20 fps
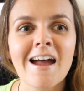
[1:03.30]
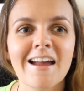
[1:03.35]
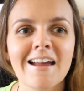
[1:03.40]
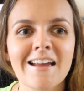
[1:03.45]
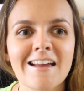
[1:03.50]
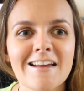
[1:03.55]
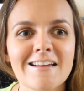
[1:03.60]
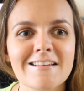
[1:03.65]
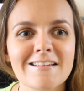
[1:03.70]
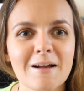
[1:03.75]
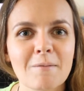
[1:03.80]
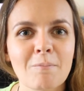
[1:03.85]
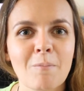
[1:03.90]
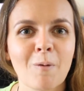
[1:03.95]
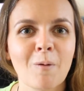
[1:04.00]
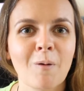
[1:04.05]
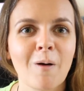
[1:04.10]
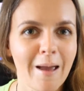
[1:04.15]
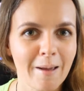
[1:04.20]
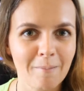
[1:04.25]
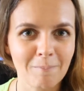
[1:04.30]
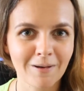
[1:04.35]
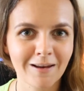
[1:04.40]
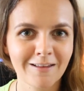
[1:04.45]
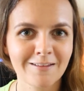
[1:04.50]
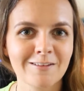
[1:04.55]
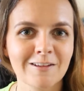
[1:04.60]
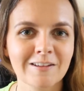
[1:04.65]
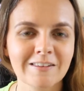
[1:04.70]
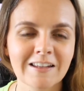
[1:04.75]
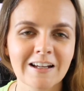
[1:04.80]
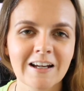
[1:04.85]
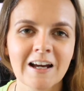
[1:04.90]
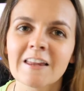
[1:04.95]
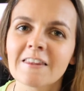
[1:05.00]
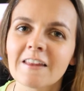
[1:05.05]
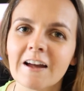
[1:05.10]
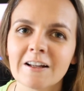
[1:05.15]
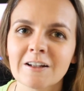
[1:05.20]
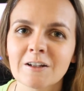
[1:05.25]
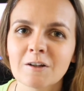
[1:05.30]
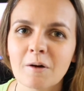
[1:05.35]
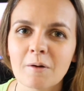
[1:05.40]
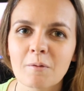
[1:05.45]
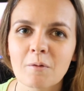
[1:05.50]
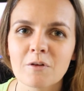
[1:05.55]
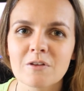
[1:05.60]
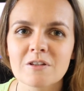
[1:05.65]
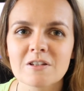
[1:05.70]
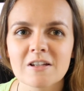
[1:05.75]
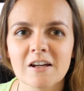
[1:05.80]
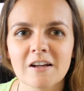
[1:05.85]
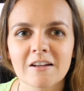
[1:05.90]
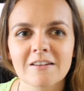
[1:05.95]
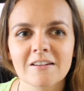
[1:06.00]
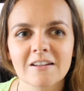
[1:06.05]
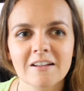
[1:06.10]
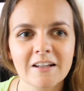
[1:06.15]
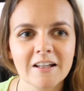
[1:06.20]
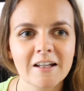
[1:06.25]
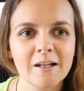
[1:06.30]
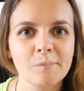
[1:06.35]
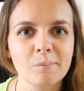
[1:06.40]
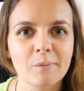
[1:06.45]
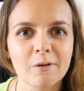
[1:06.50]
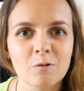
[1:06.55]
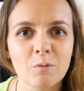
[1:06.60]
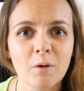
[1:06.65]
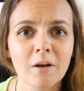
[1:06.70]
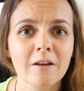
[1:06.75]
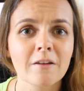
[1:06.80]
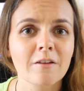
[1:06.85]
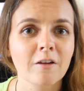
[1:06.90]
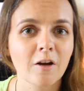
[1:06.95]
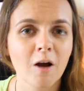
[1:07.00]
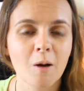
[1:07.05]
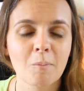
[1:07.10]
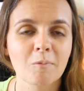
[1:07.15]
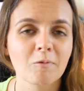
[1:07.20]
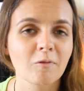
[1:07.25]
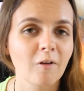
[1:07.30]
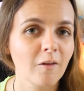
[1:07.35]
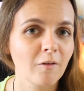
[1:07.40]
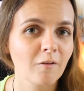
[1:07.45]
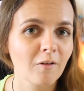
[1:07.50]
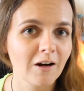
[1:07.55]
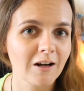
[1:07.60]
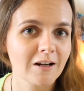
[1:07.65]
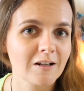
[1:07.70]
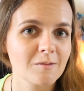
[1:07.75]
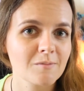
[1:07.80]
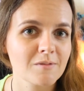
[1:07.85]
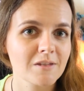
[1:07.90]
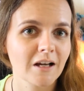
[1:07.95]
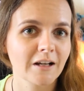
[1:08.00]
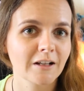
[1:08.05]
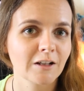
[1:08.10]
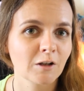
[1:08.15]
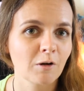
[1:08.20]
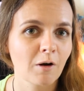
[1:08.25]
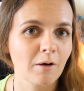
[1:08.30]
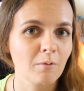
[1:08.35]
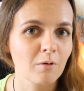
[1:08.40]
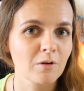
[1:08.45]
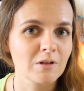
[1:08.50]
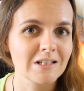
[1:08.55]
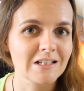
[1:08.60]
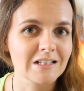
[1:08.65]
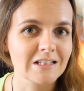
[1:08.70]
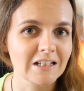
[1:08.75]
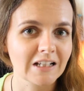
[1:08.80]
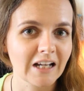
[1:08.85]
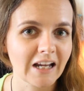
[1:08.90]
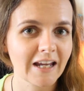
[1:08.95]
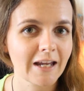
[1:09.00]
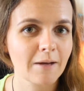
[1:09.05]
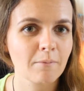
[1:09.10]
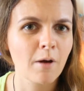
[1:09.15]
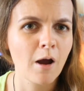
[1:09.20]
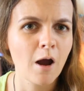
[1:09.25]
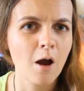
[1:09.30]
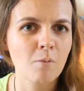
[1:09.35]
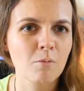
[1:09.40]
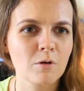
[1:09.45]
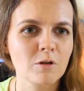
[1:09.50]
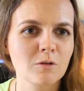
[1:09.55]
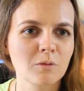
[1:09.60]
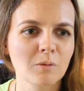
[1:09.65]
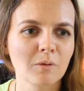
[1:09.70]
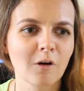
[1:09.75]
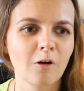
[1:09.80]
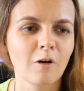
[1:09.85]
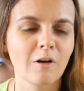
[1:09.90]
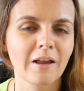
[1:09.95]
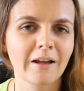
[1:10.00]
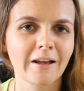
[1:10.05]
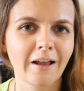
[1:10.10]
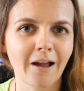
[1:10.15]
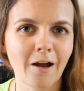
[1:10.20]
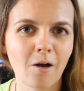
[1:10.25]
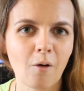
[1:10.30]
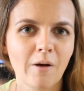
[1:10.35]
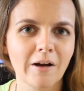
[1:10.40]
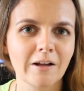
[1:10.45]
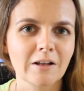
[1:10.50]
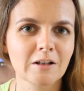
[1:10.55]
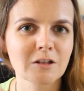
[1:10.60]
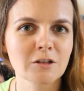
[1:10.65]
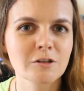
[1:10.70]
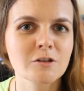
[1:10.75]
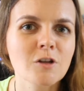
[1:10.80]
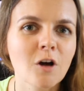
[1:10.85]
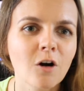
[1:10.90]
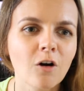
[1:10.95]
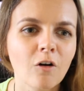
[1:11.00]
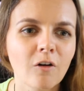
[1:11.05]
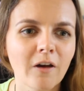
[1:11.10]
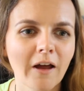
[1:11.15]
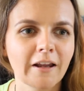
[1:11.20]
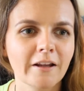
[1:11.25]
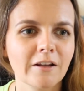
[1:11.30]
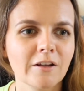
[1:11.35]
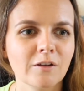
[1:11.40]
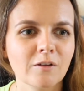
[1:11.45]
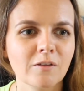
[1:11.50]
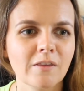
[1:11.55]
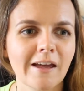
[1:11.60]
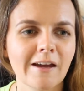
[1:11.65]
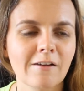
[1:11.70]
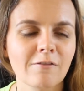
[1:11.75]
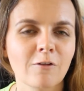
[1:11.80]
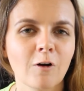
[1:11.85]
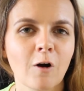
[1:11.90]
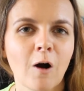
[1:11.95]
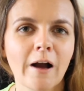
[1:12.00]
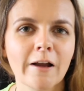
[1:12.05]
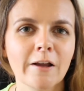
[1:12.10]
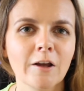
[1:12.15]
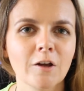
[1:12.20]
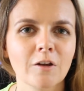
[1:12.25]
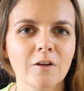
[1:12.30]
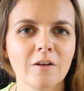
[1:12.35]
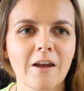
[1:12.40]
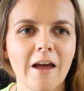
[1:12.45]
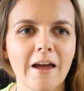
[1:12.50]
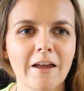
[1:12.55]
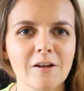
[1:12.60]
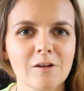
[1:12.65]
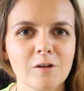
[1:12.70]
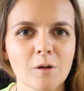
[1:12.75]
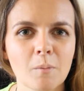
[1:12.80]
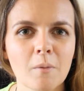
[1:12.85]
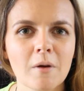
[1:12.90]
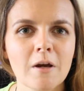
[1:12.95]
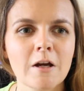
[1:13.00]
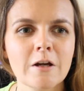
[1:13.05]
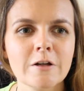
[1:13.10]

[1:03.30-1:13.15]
is I put a plant on there that I knew I wanted to keep, as well as a couple of other items that I knew I wanted to keep, which were all like quite tall, and I knew therefore I couldn't end up